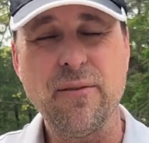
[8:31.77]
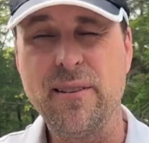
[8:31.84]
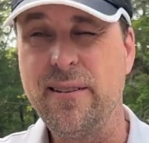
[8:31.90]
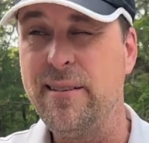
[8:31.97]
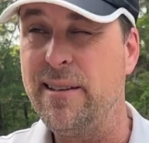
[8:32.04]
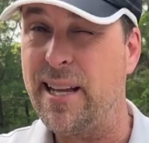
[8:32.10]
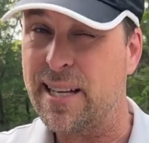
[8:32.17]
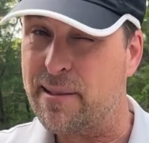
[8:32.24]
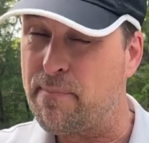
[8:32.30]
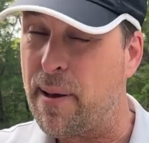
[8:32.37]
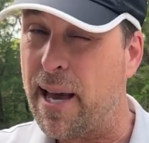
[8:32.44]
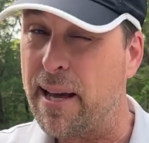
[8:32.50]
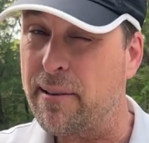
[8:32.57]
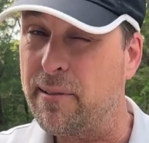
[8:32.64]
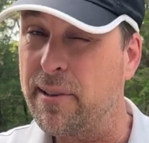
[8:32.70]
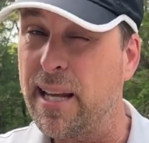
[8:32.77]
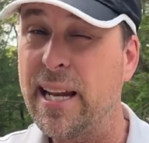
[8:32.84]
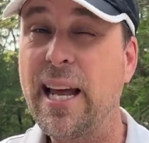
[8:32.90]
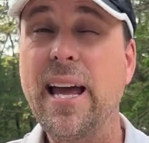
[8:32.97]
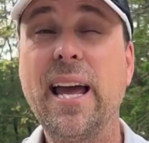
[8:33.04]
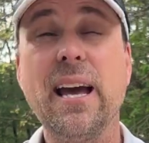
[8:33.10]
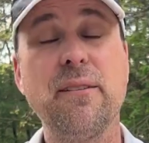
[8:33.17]
The next paddle that
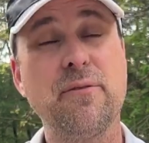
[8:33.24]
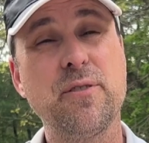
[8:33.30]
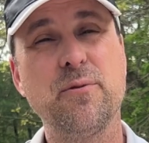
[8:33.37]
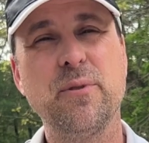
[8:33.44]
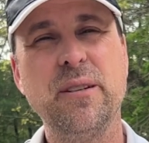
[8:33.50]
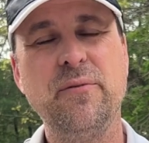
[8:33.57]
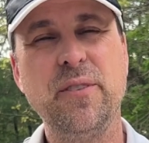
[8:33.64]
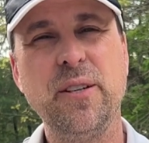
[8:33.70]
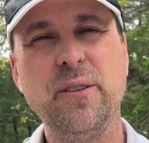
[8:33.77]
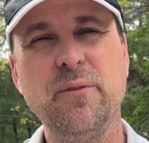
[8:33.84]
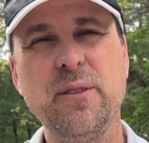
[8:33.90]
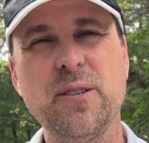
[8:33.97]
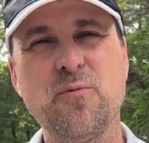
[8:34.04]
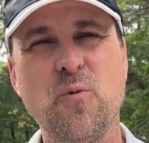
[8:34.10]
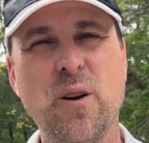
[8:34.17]
I have to review is